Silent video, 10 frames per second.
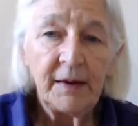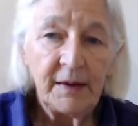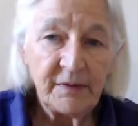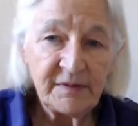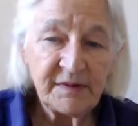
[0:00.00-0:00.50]

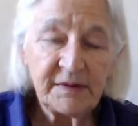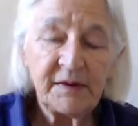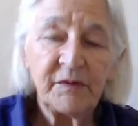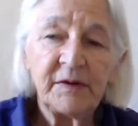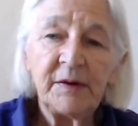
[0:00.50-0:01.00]
In this
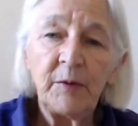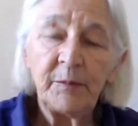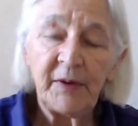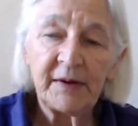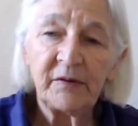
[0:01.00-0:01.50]
activity, we
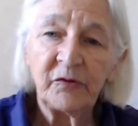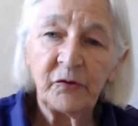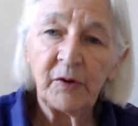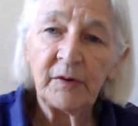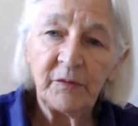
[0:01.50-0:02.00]
practice
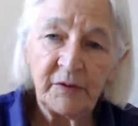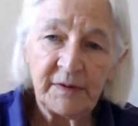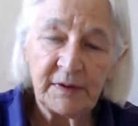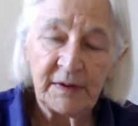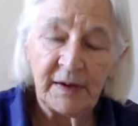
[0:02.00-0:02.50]
drawing
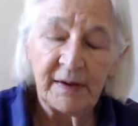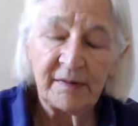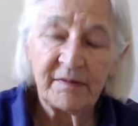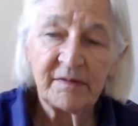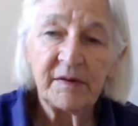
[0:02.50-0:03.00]
vertical
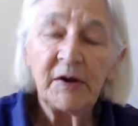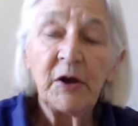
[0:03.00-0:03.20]
lines.